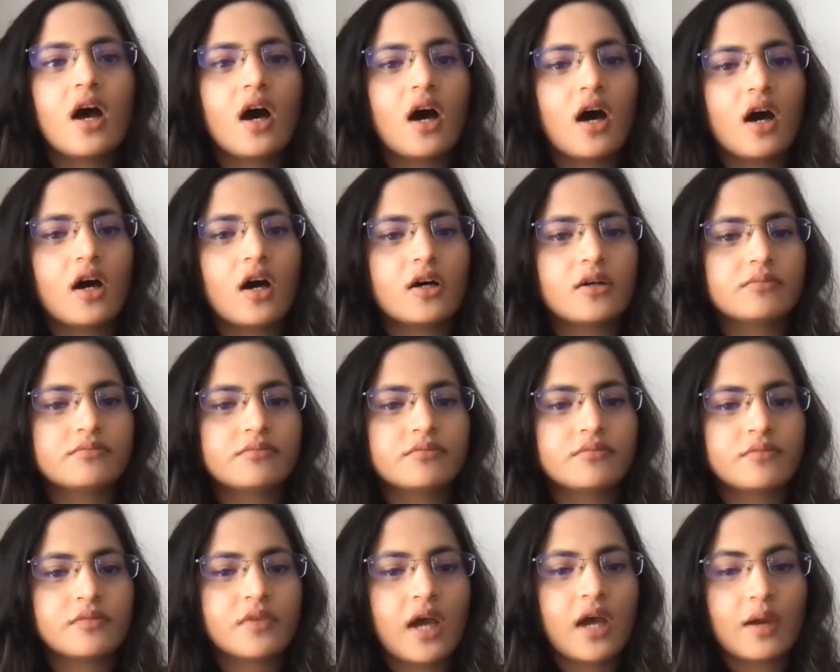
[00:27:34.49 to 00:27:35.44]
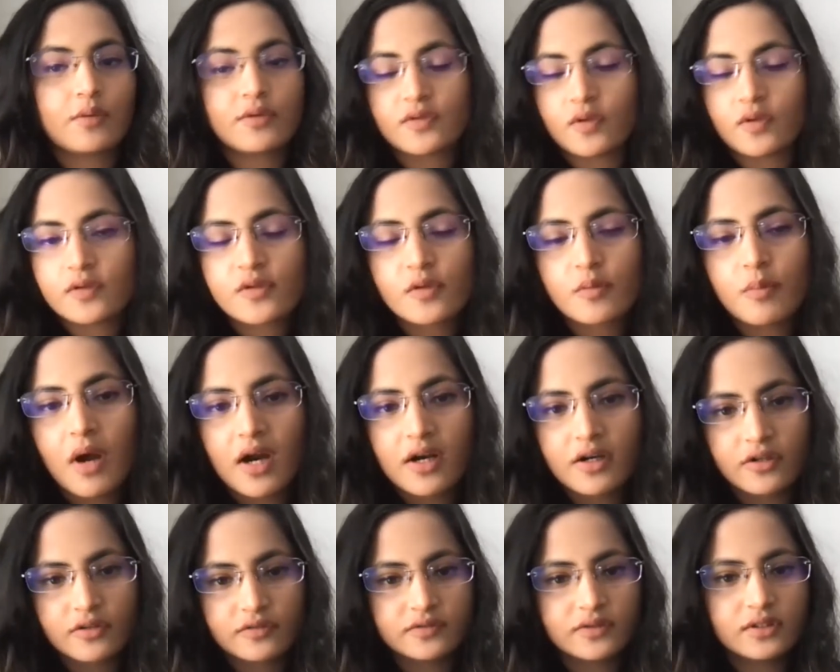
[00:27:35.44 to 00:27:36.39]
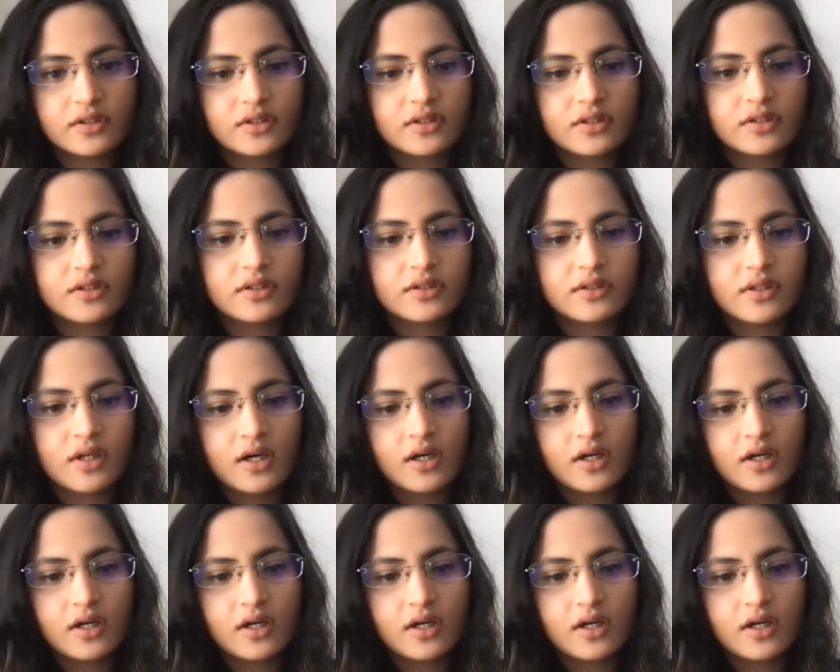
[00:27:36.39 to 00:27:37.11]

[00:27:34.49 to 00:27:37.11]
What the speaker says: I was also part of the